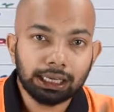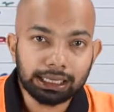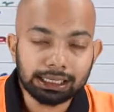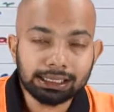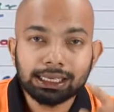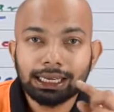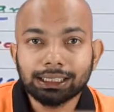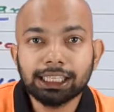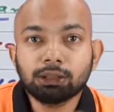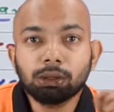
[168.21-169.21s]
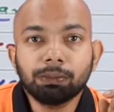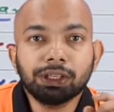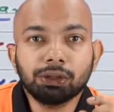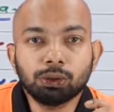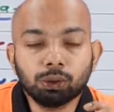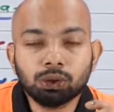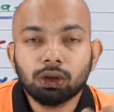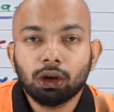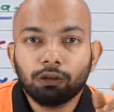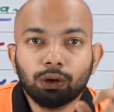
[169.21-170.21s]
Hence, this will be used
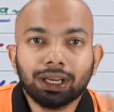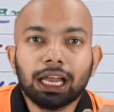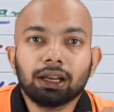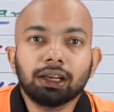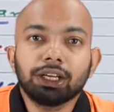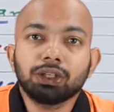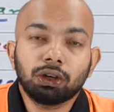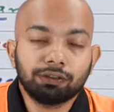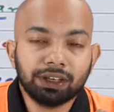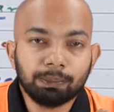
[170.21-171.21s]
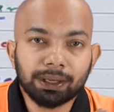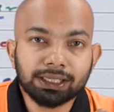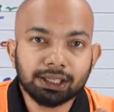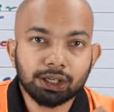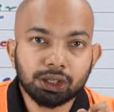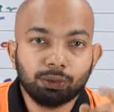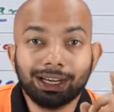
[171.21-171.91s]
for calculation of depreciation.